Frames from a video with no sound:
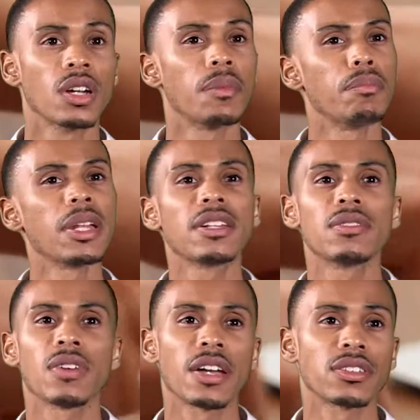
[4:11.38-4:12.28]
MIDI
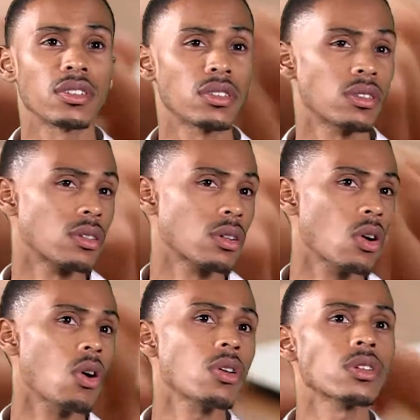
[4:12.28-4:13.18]
devices,
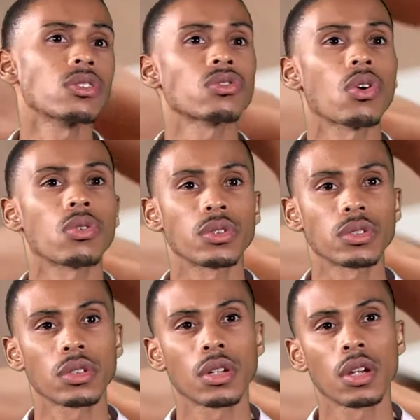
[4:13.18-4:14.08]
called
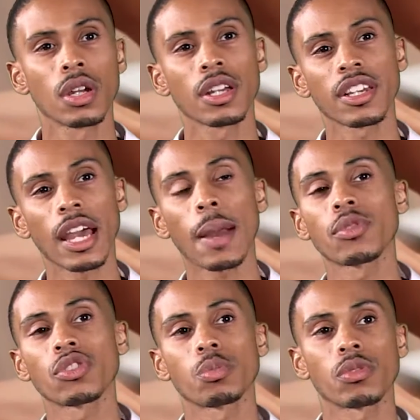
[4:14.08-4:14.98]
controllers,
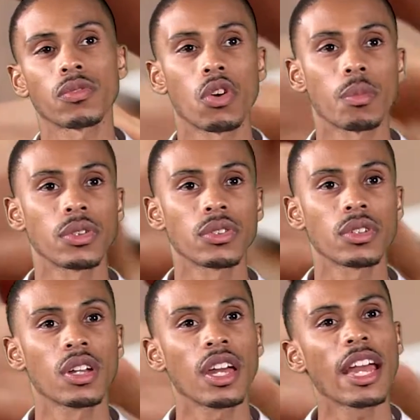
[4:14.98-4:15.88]
capture the performance
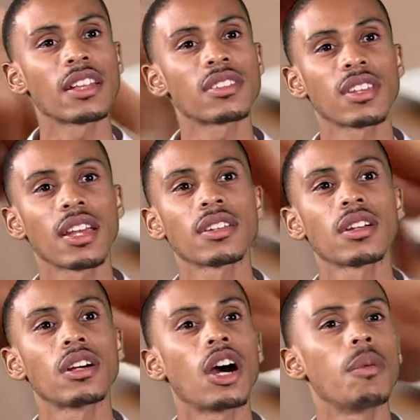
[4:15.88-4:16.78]
and send
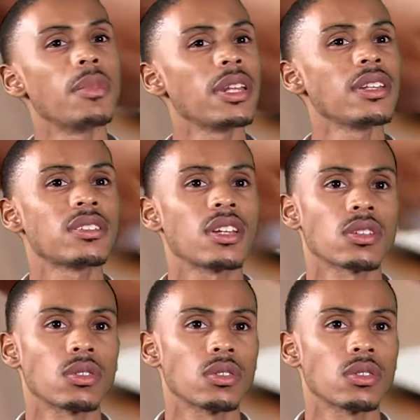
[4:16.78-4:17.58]
a MIDI signal